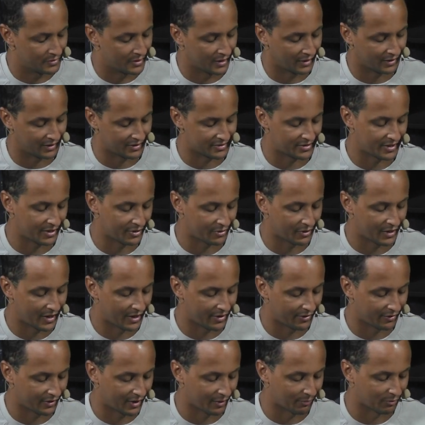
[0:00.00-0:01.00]
like I said, you
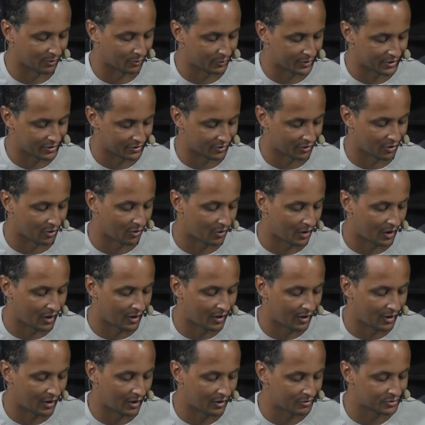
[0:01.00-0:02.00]
got here a couple of weeks ago.
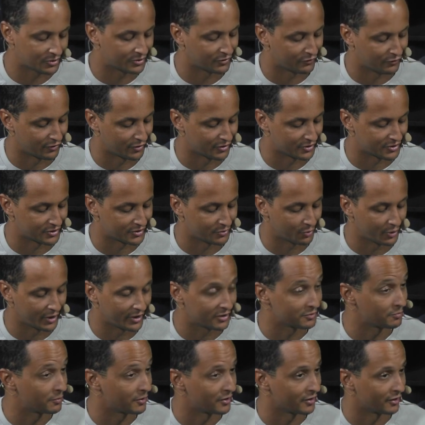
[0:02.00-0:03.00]
How's the first
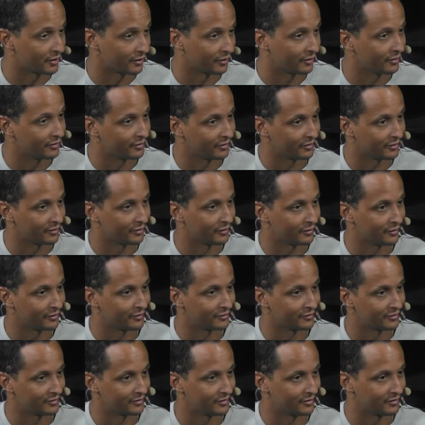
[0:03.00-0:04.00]
weeks been here
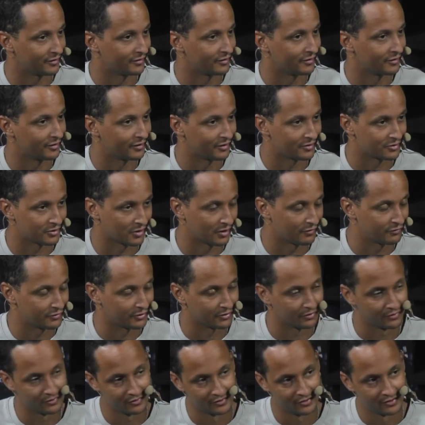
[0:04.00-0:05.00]
in
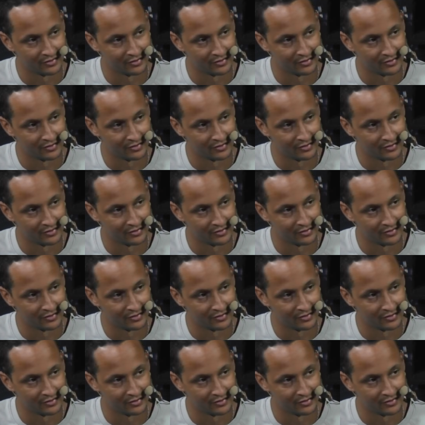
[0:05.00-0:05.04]
Skellefteå?